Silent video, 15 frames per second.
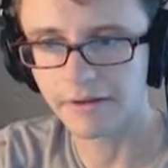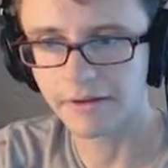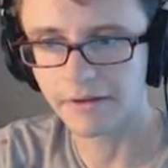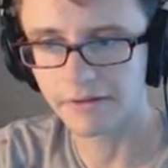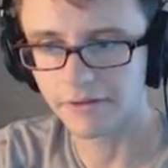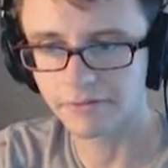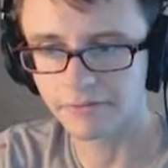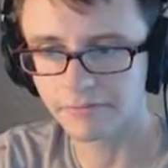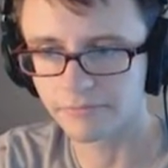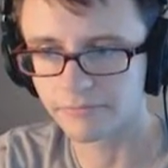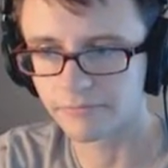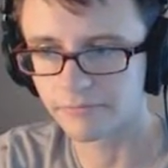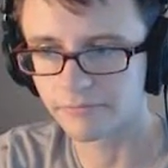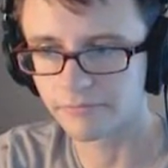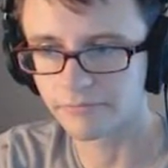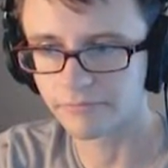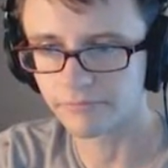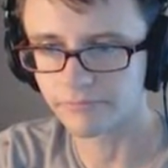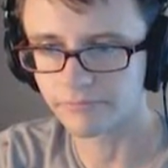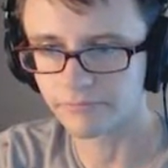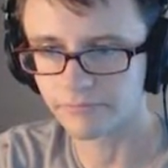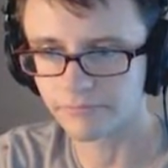
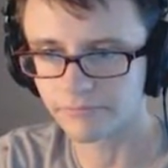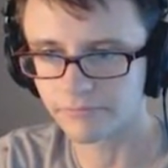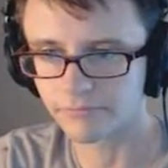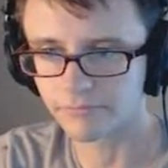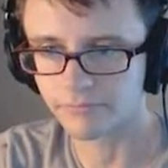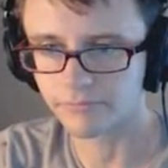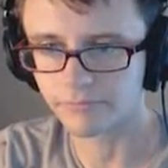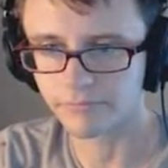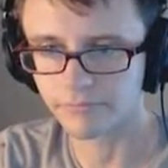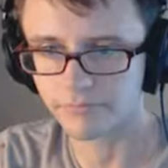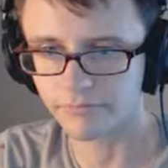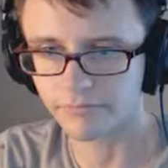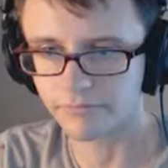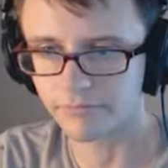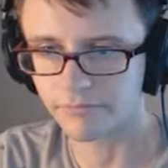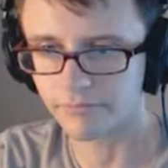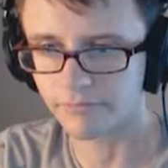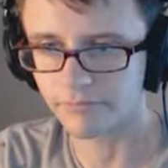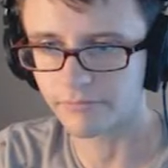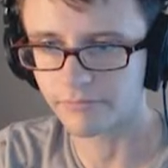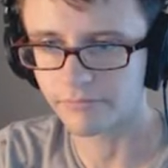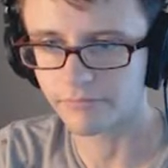
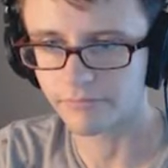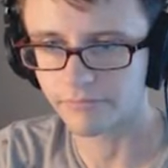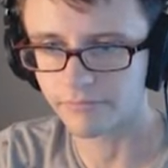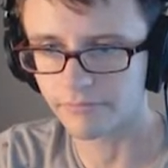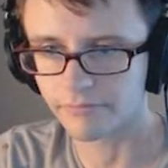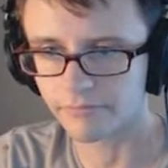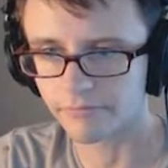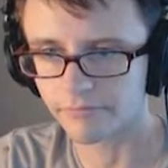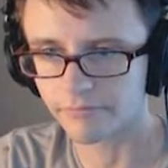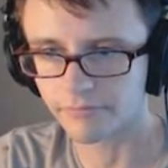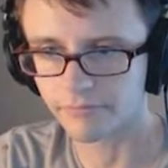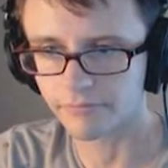No one is speaking in this clip.